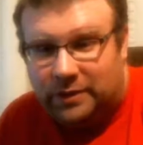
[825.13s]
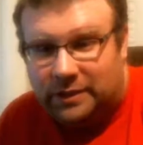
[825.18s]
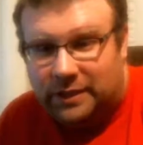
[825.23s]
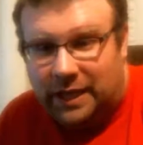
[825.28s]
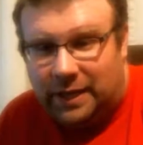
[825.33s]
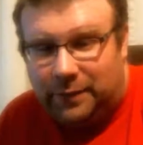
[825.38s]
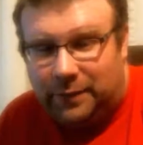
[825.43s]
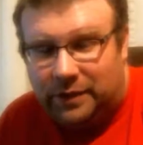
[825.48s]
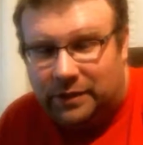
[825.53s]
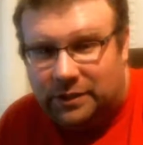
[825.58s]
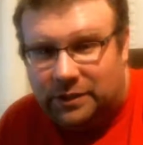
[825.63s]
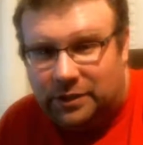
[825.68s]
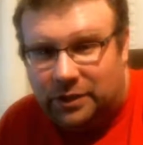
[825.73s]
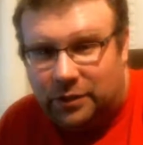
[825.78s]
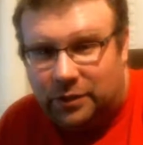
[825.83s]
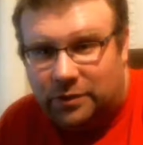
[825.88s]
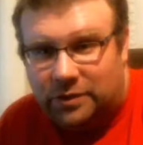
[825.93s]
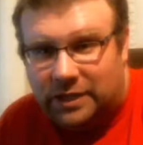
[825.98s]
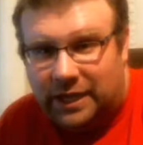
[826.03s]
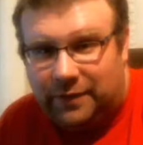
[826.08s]
of damage.
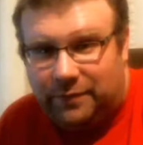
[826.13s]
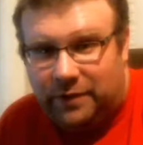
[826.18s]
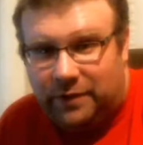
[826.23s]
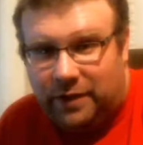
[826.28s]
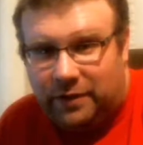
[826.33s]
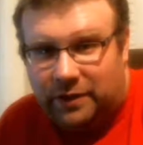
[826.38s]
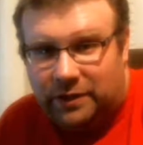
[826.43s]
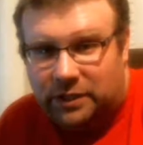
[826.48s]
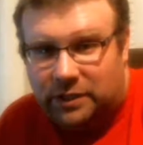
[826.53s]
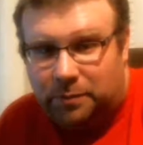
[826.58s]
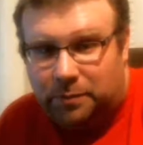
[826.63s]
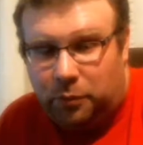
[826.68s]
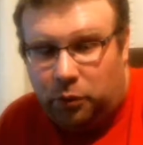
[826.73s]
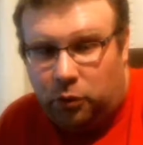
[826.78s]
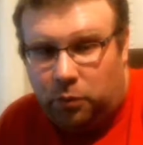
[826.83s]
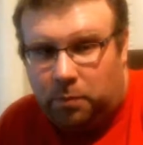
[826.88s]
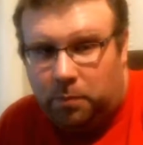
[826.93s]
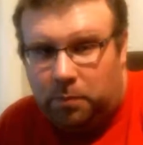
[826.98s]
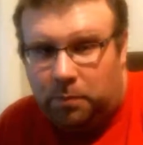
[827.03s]
No save, nothing, just boom.